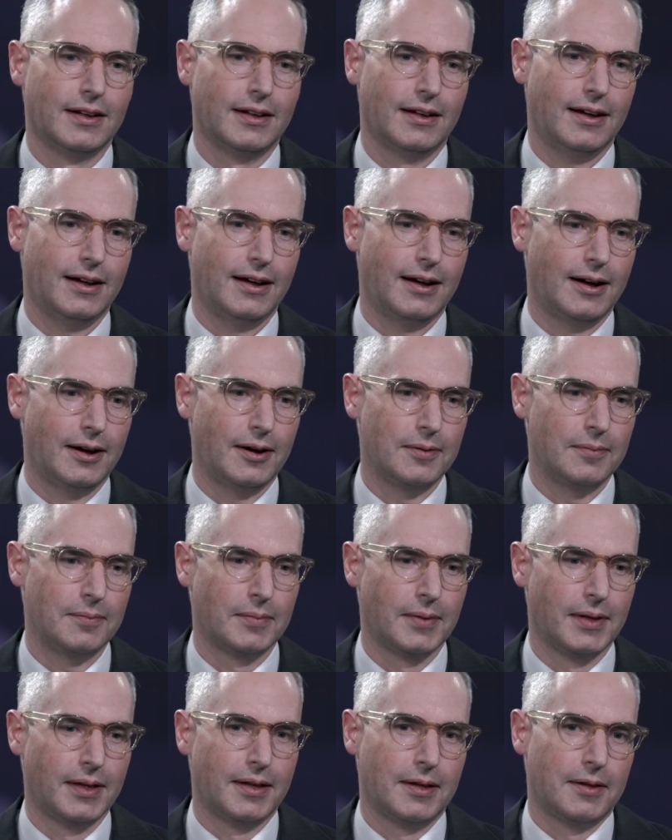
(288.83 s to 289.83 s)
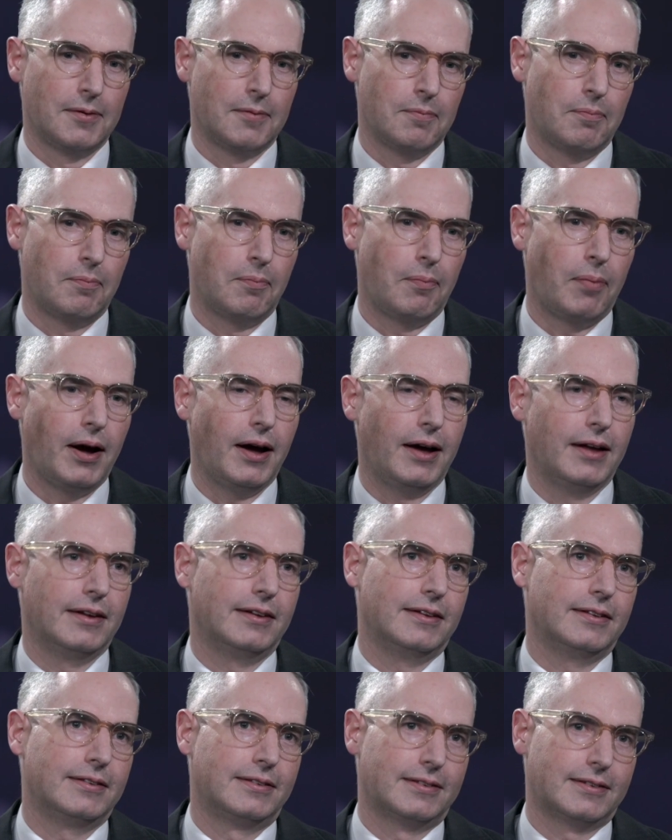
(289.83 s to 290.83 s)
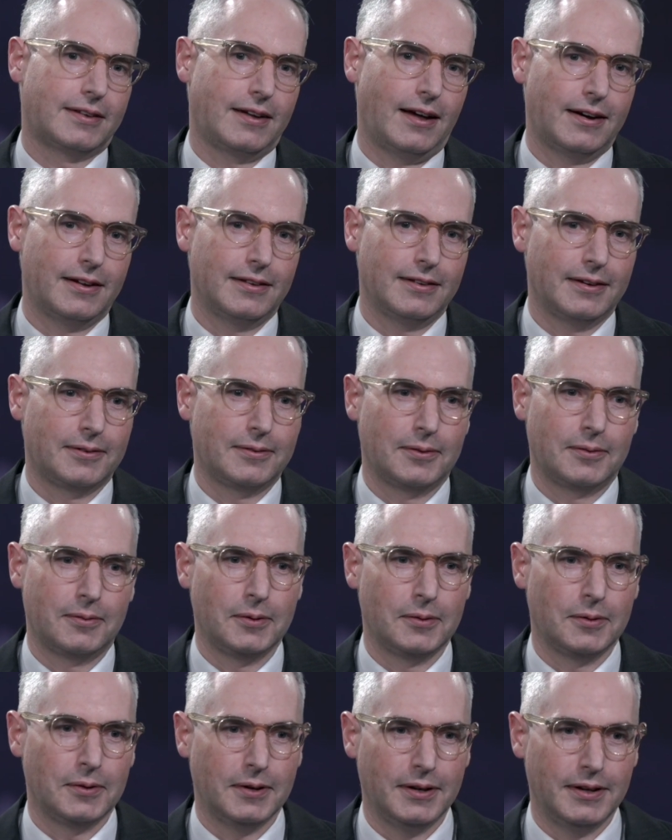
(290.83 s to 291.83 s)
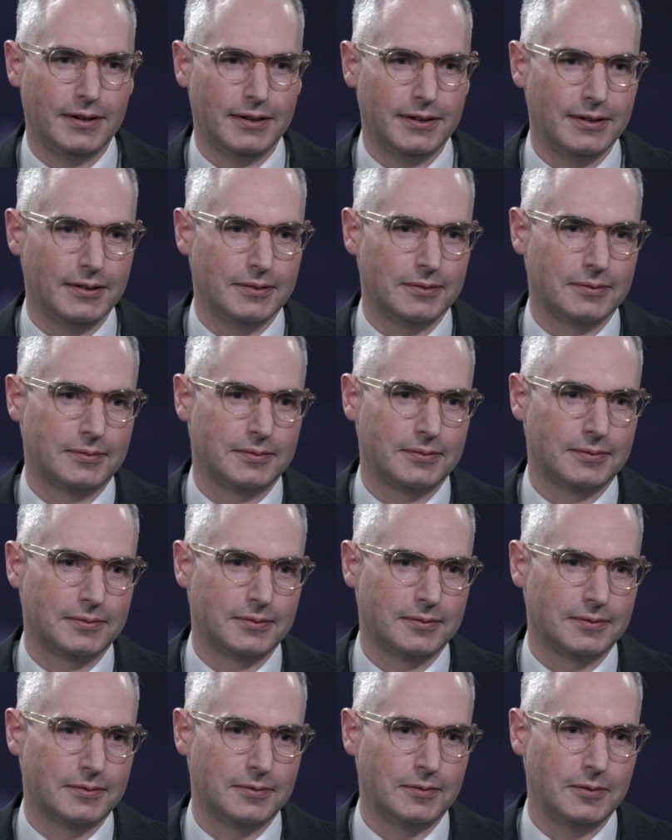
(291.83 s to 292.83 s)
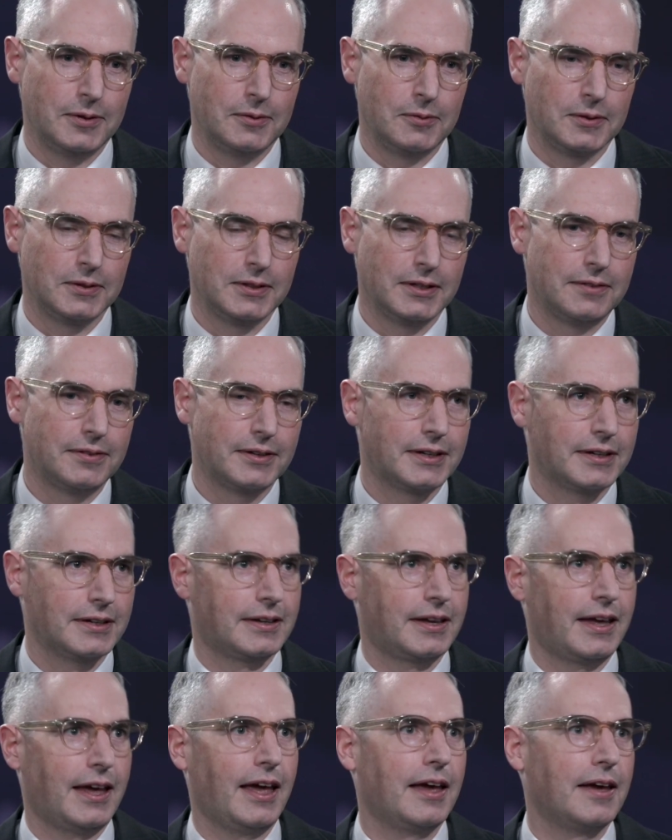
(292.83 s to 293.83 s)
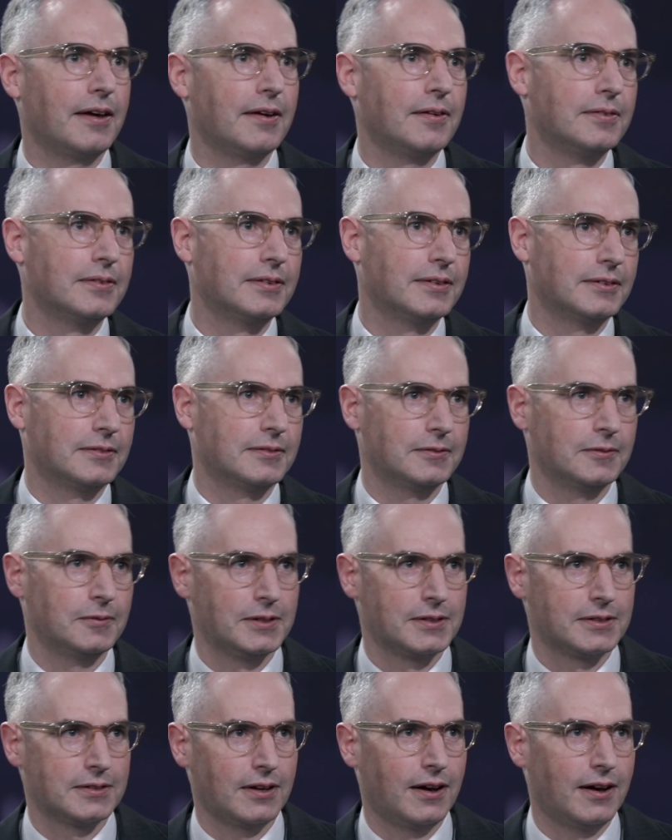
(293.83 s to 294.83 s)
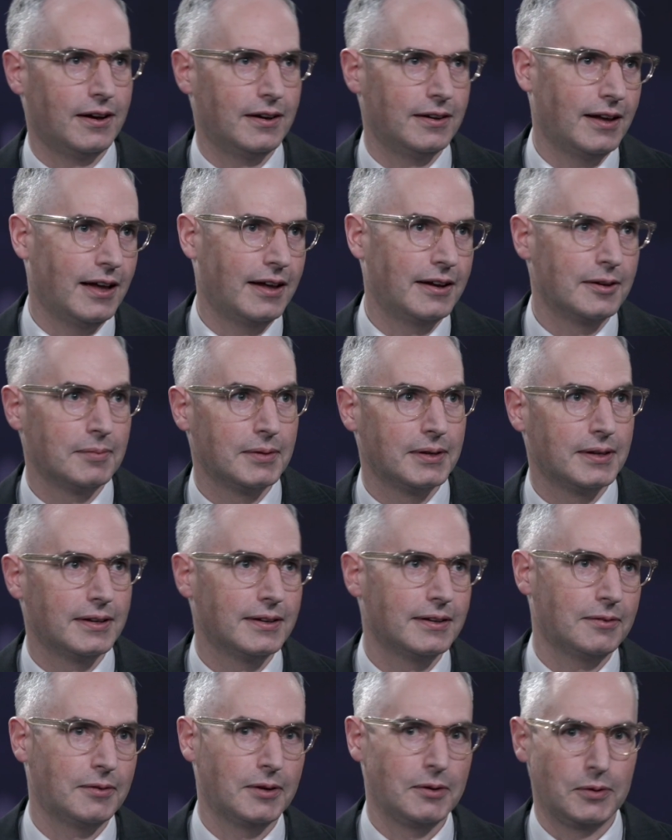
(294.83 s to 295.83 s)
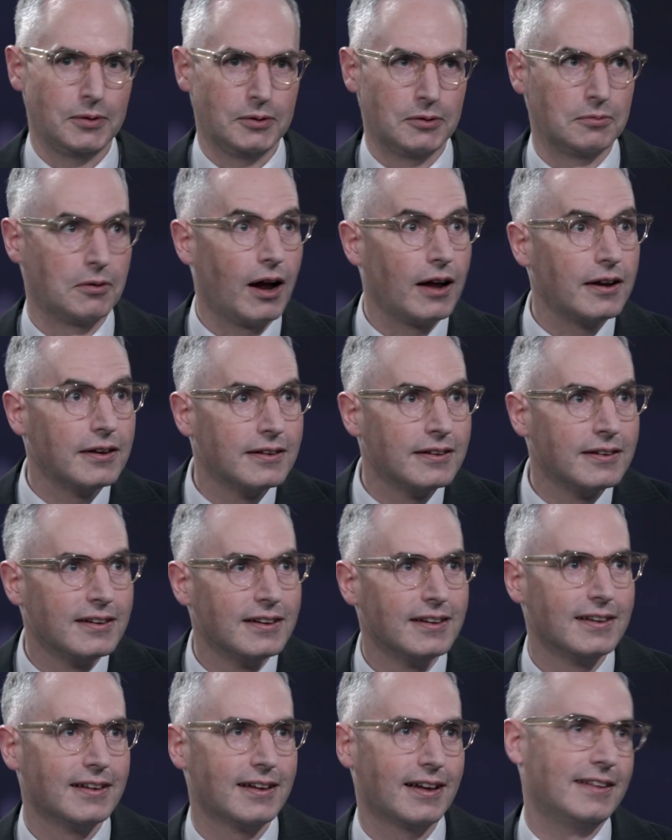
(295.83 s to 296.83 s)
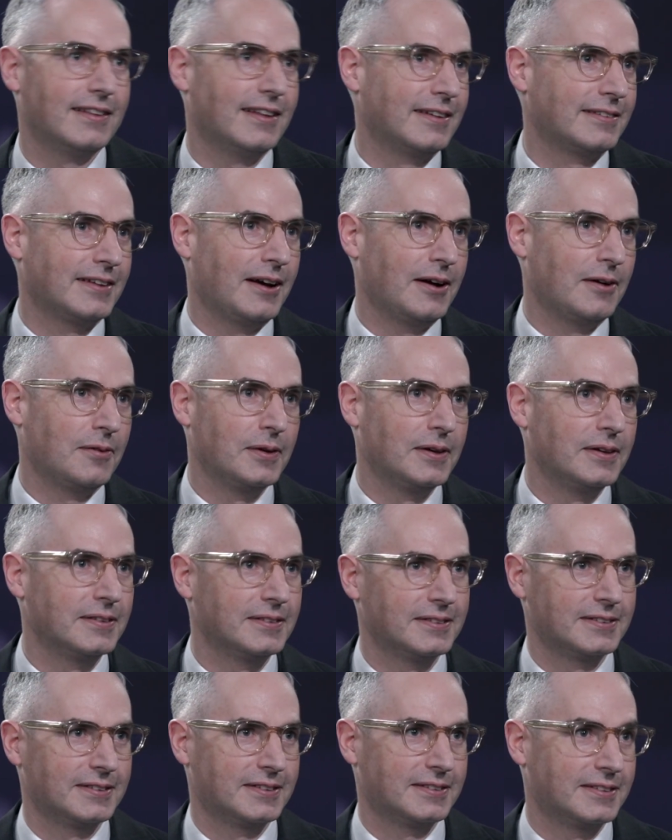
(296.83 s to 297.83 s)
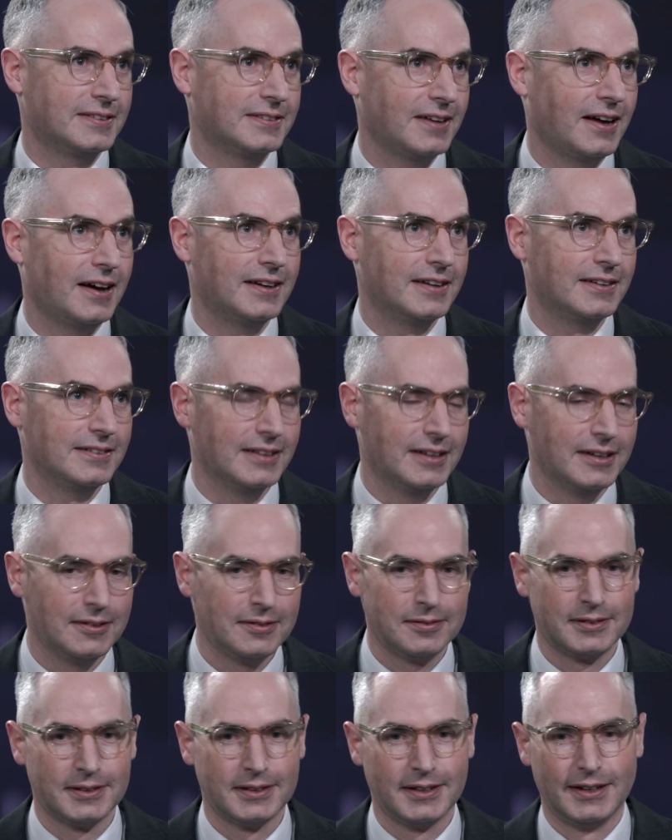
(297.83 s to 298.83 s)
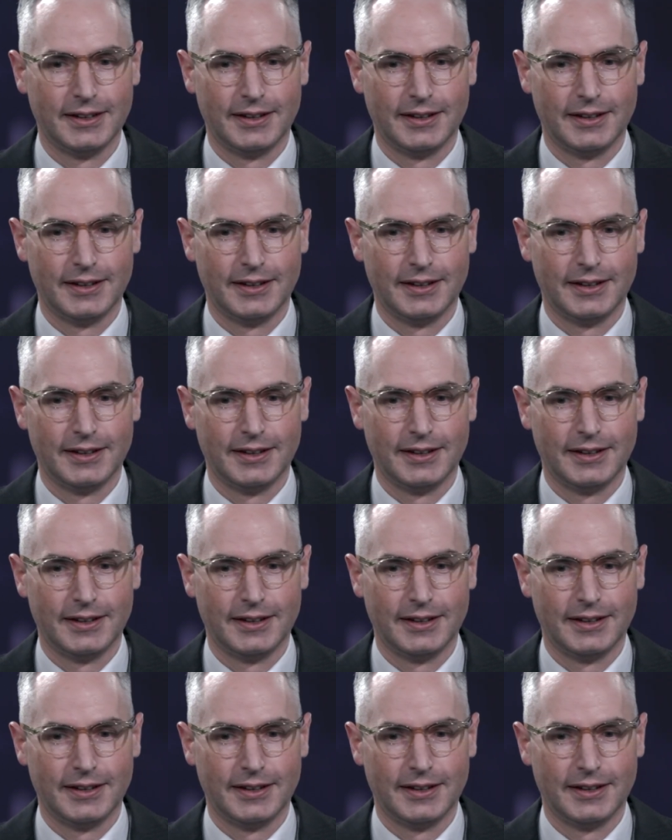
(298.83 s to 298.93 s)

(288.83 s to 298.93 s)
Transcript: Um, but it's kind of like when we were, eh, you know, we were living in caves and we saw an enemy, we would run, and that's how we as a society lived.